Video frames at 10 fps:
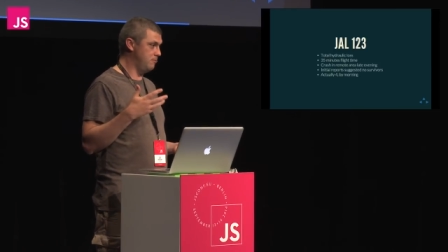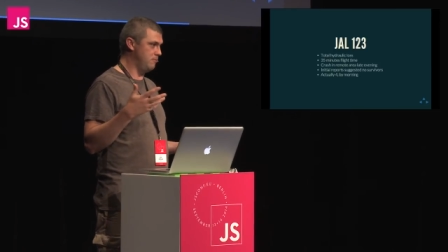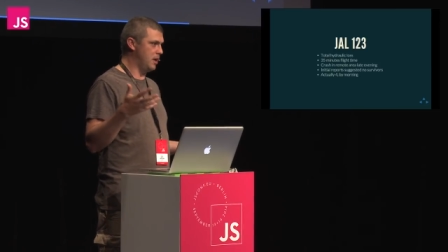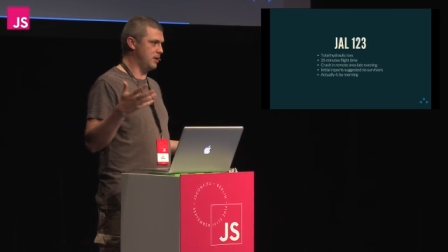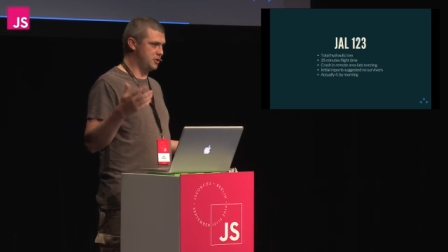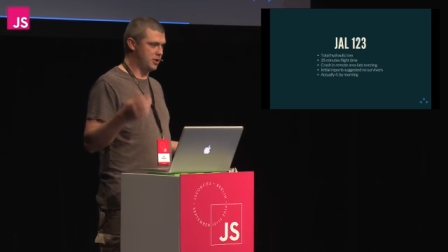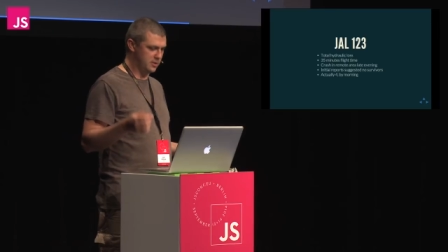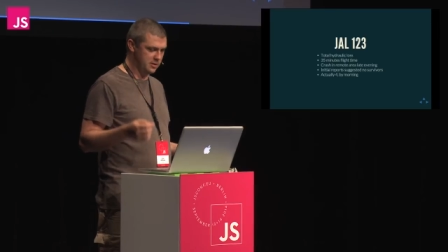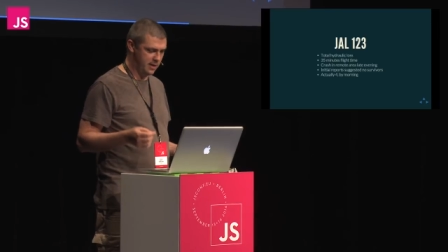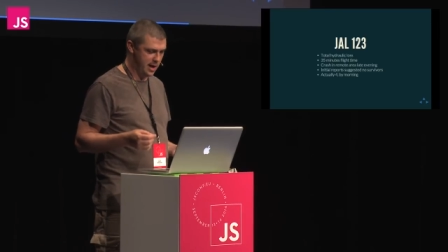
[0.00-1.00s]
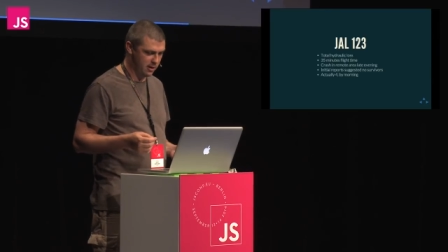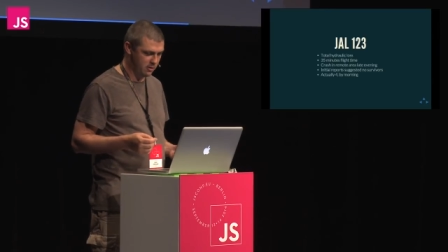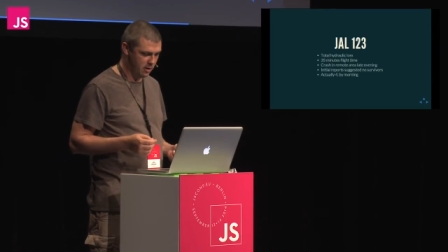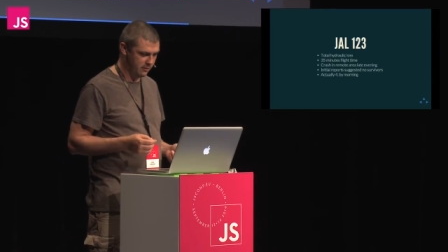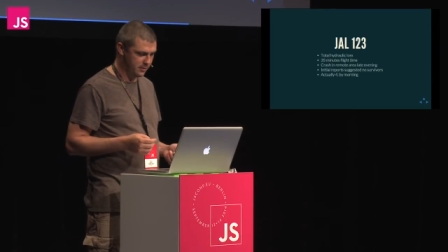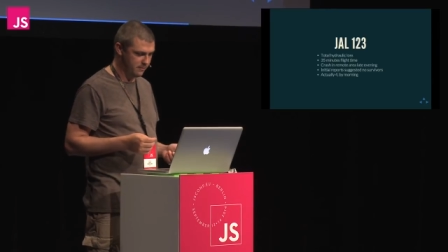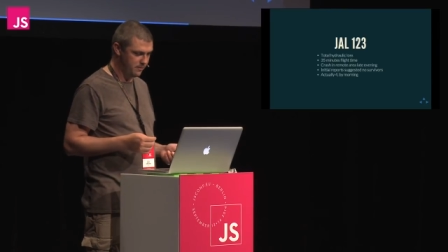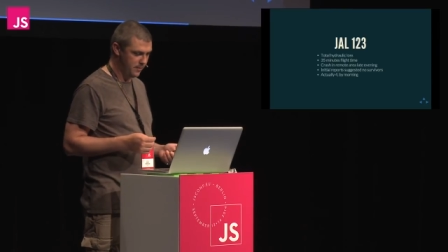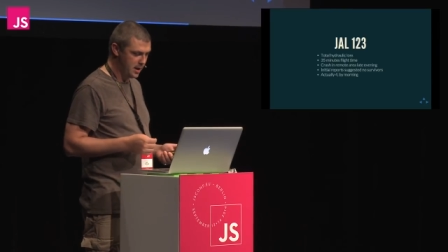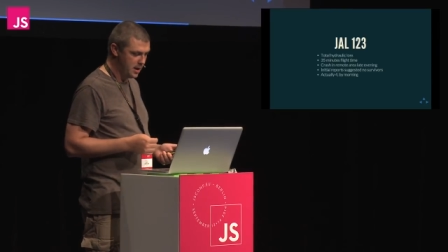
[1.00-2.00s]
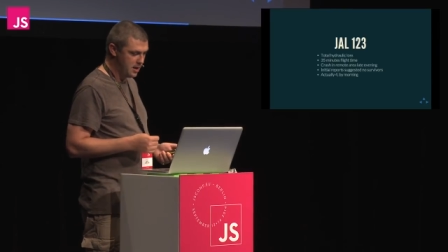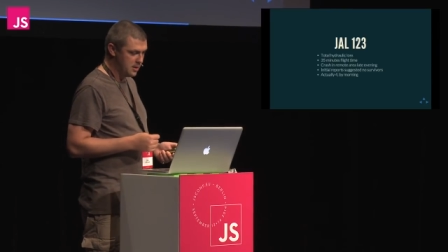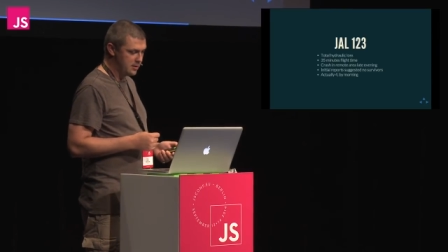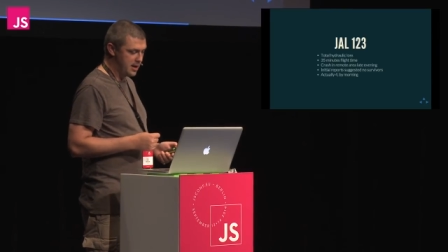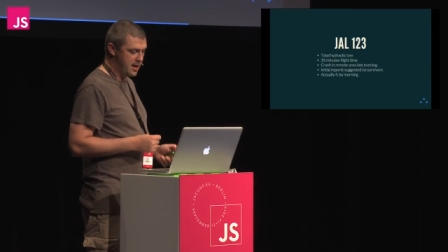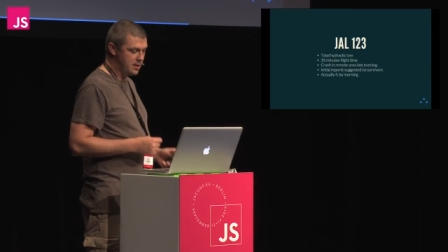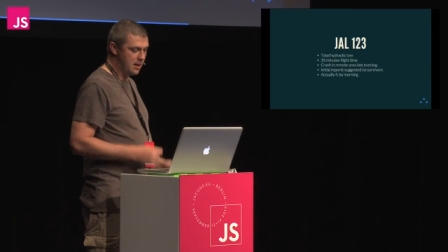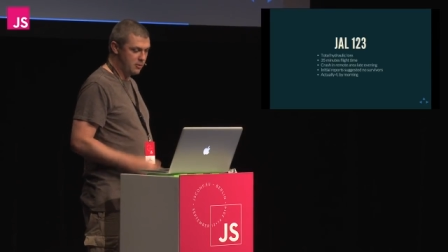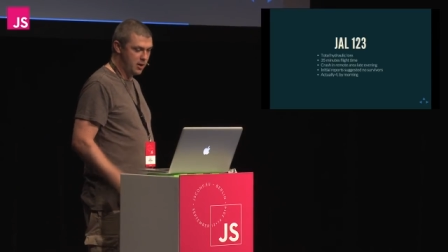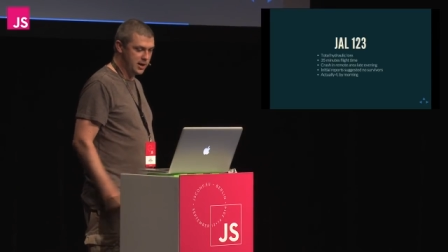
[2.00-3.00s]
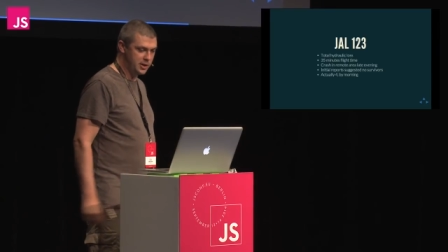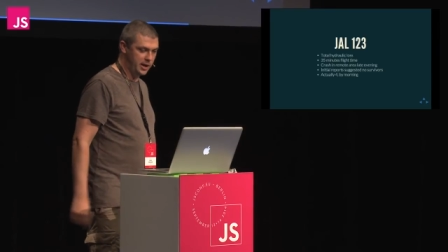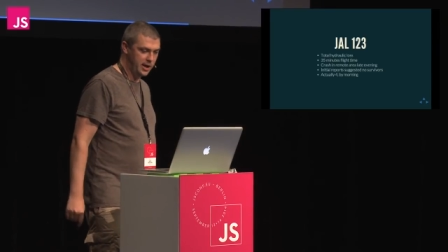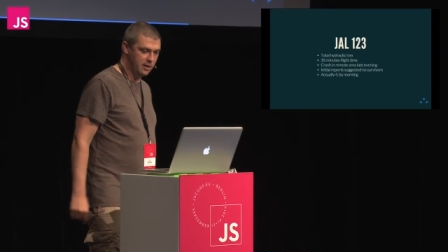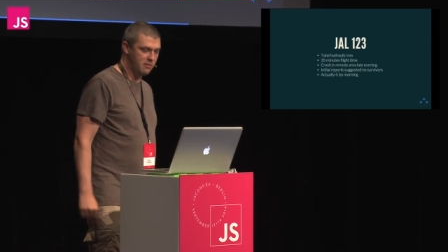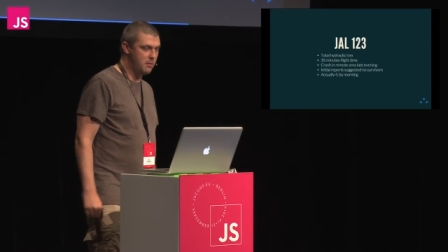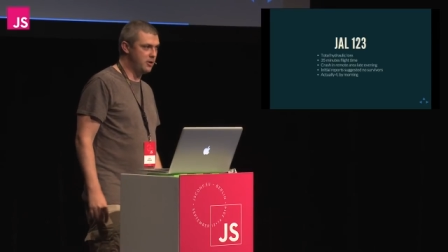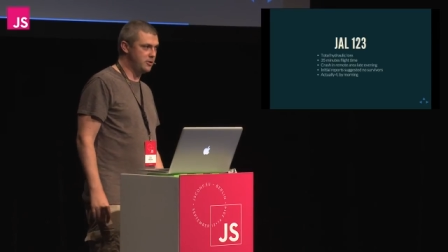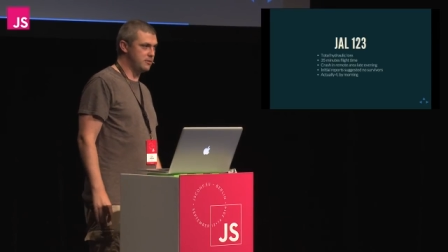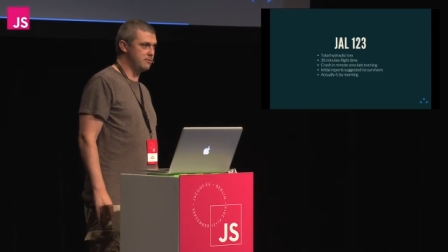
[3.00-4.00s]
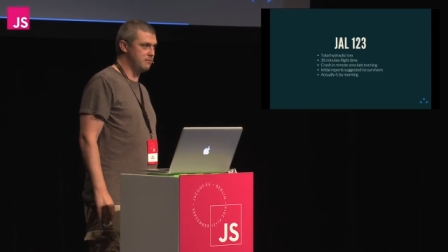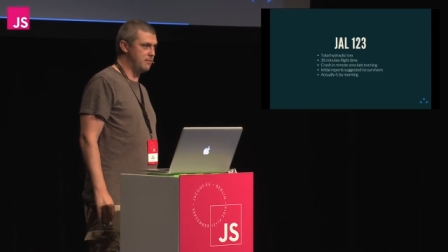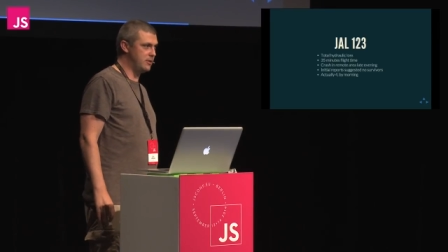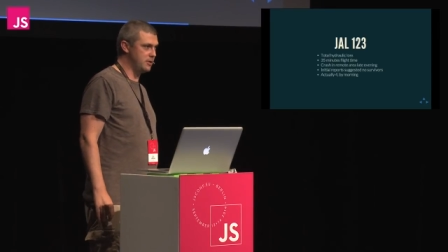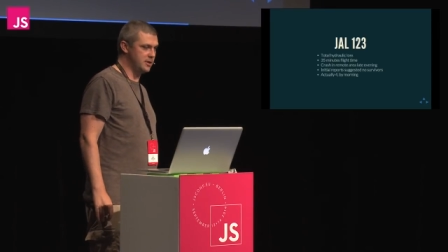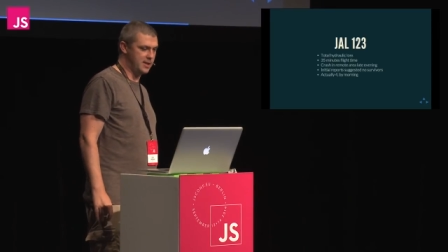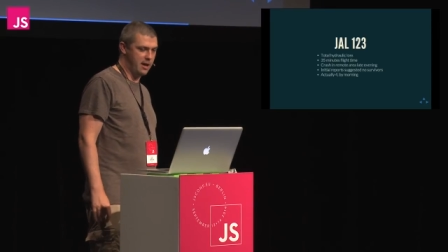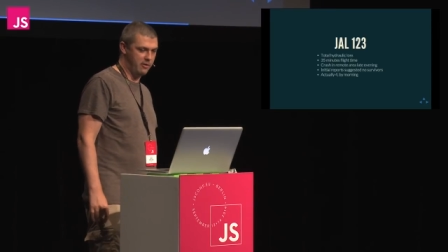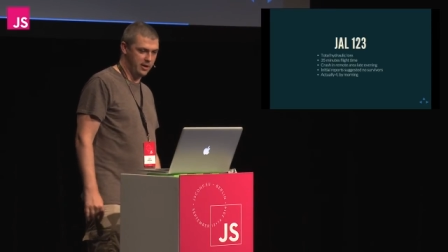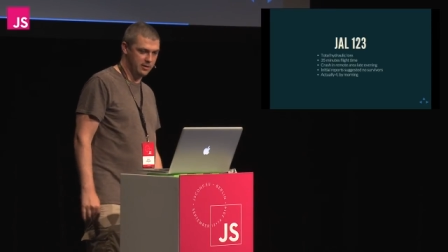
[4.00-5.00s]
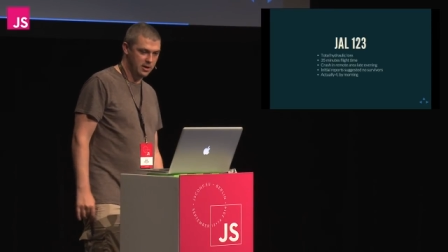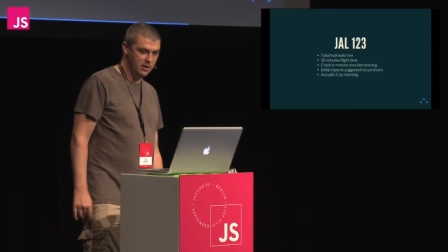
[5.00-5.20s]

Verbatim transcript: large chunks of the aircraft. They ended up crashing in a remote mountainous area